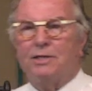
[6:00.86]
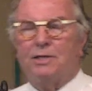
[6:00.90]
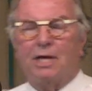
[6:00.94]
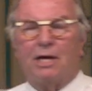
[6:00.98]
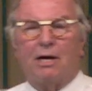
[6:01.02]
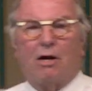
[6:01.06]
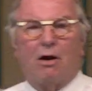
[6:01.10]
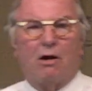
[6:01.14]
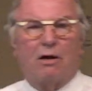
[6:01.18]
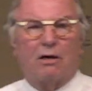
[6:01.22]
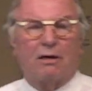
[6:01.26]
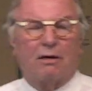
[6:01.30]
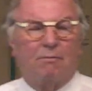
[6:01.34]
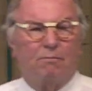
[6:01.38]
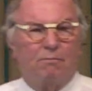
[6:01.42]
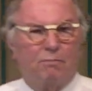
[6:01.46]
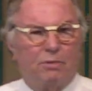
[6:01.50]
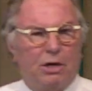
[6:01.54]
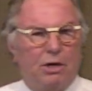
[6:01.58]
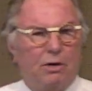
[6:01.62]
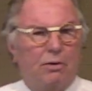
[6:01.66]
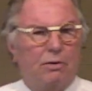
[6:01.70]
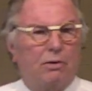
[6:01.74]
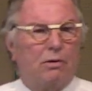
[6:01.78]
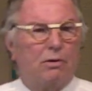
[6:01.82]
and our
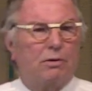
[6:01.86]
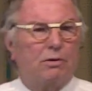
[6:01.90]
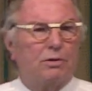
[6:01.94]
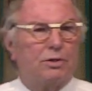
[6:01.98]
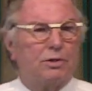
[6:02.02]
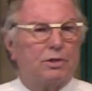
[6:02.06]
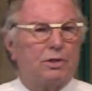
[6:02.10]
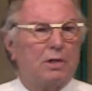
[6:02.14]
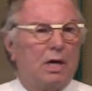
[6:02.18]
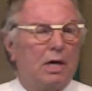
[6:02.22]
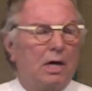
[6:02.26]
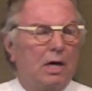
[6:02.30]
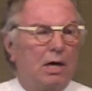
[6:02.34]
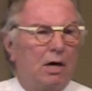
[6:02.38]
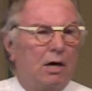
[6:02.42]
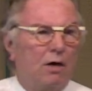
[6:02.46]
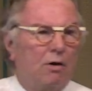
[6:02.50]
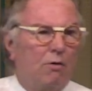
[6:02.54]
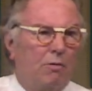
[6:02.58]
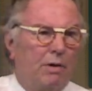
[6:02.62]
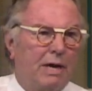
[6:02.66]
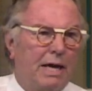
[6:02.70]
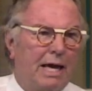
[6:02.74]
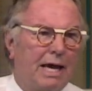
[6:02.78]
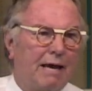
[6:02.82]
computers.
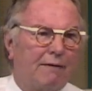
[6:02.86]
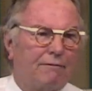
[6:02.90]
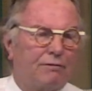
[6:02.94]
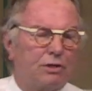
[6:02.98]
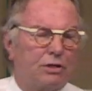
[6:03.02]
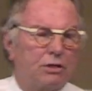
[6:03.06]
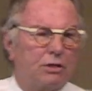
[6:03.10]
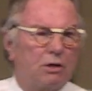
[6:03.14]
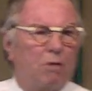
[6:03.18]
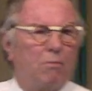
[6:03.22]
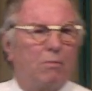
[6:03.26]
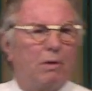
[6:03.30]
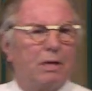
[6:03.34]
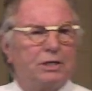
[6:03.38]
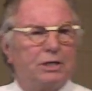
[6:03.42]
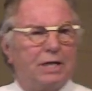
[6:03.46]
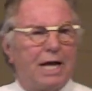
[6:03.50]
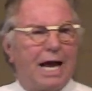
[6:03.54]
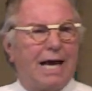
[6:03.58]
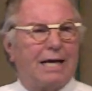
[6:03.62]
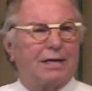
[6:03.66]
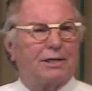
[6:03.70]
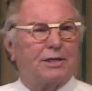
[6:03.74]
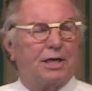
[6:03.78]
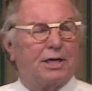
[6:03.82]
We have so much
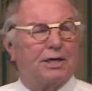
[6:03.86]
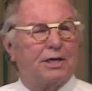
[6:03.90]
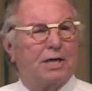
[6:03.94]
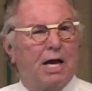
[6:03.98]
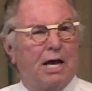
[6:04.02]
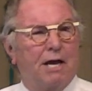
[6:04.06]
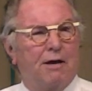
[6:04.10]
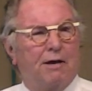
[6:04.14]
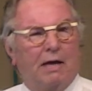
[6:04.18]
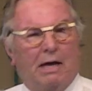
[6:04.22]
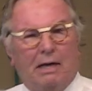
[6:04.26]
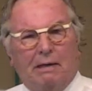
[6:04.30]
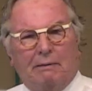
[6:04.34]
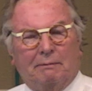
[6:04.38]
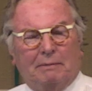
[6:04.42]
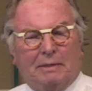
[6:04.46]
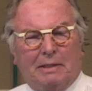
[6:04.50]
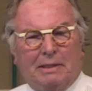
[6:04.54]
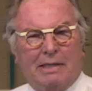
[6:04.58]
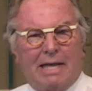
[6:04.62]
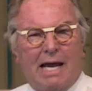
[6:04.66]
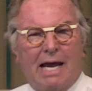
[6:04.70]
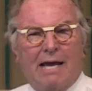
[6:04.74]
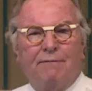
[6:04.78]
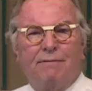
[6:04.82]
access.
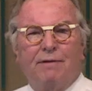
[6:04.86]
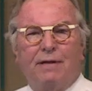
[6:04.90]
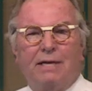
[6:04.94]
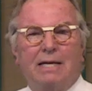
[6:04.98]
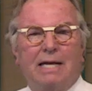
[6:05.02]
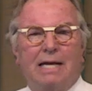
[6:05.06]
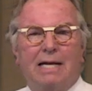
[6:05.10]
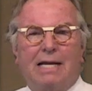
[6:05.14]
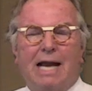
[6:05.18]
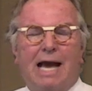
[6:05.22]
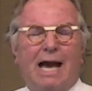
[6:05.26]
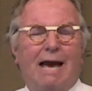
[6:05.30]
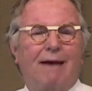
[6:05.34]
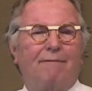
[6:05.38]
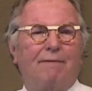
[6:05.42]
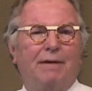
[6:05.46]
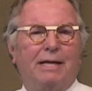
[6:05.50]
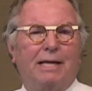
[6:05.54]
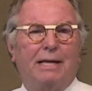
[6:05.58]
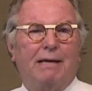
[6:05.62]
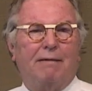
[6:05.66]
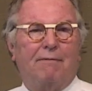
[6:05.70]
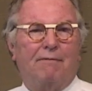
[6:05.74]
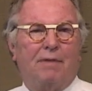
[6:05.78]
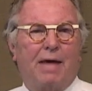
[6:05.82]
David didn't have
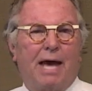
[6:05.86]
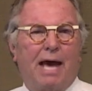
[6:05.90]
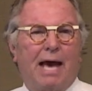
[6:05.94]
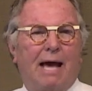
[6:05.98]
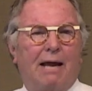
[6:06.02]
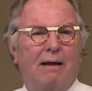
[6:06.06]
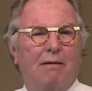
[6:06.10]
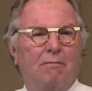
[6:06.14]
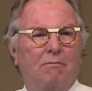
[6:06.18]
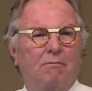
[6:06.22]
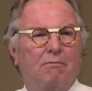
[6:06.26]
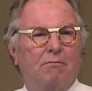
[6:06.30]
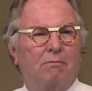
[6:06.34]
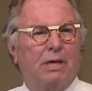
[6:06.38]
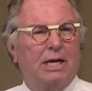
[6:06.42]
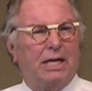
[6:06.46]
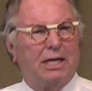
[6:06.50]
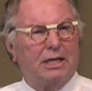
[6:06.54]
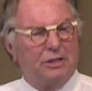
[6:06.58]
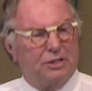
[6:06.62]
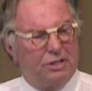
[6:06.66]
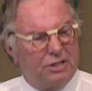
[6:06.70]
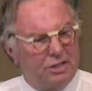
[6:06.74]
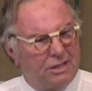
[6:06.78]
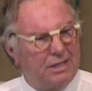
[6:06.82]
any of that, but
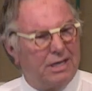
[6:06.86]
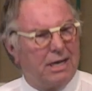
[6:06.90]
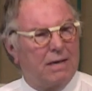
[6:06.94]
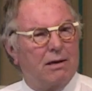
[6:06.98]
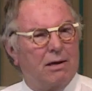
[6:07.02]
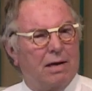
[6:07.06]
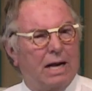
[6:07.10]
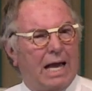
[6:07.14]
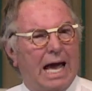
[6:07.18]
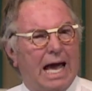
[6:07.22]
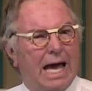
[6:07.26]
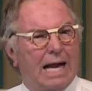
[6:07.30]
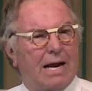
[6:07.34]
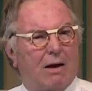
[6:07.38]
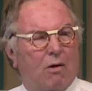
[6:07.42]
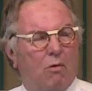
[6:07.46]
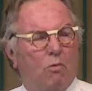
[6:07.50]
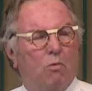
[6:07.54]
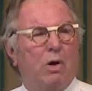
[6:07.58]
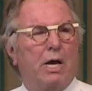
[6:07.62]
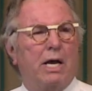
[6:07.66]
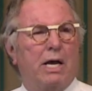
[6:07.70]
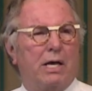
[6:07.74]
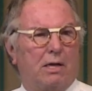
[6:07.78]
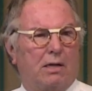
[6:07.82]
he still had a
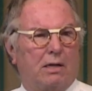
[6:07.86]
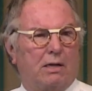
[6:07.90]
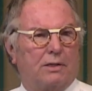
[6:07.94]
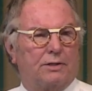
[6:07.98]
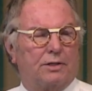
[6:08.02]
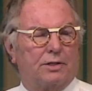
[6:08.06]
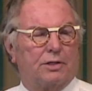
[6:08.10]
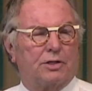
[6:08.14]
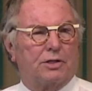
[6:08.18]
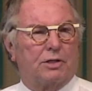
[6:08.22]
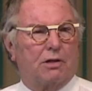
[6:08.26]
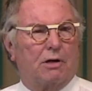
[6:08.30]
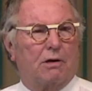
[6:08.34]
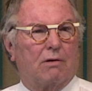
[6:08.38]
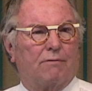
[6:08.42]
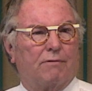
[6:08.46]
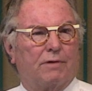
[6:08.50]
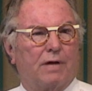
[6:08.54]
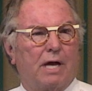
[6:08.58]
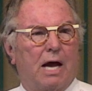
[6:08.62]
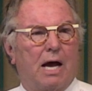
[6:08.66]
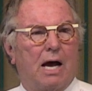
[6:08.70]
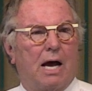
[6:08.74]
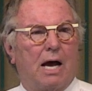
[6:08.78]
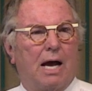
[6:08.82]
will to serve
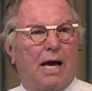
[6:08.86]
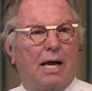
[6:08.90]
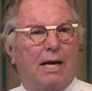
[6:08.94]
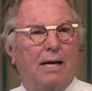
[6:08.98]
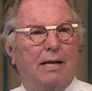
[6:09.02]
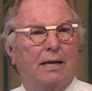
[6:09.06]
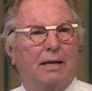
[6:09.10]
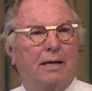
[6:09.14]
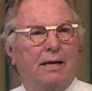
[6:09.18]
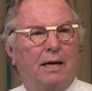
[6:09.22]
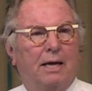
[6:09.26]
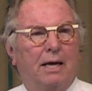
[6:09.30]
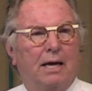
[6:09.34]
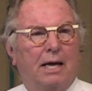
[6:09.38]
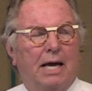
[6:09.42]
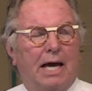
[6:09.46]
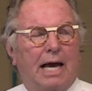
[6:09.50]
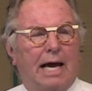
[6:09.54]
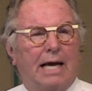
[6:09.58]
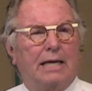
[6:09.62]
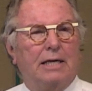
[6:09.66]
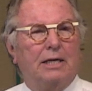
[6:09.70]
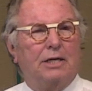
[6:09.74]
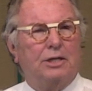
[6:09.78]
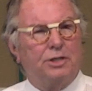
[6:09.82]
God,
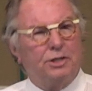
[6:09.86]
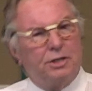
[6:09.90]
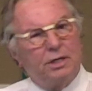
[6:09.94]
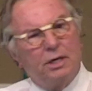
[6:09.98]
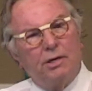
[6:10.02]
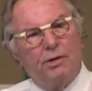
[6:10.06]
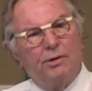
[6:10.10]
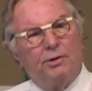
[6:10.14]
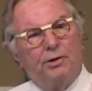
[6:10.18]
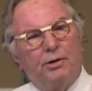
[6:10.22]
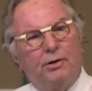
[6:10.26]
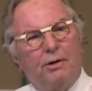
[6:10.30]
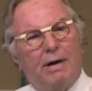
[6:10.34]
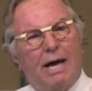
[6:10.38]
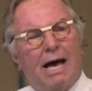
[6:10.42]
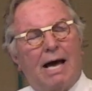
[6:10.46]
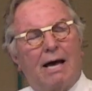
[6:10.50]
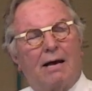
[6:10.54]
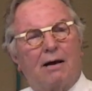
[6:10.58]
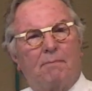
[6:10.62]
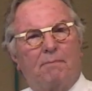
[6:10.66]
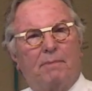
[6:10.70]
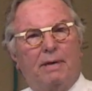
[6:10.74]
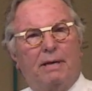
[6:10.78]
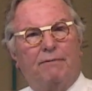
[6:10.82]
and he still knew
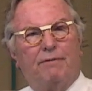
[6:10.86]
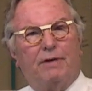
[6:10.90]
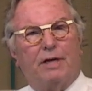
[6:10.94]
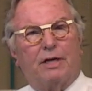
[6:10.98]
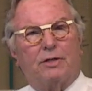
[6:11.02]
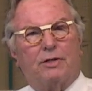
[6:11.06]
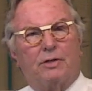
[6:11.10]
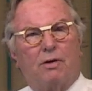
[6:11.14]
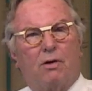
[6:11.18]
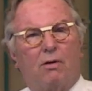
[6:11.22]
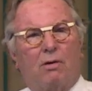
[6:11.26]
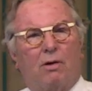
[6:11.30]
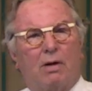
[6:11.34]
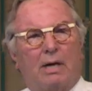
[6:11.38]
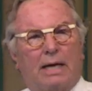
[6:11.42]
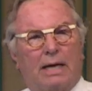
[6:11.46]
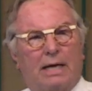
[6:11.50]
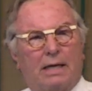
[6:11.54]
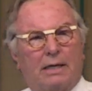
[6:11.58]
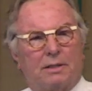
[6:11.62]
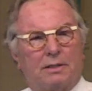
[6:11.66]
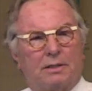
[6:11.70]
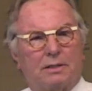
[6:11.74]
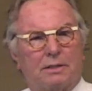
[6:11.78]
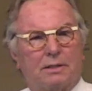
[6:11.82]
how to be
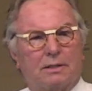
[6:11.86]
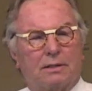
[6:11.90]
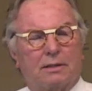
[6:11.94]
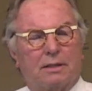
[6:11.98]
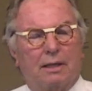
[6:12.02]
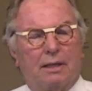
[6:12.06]
victorious.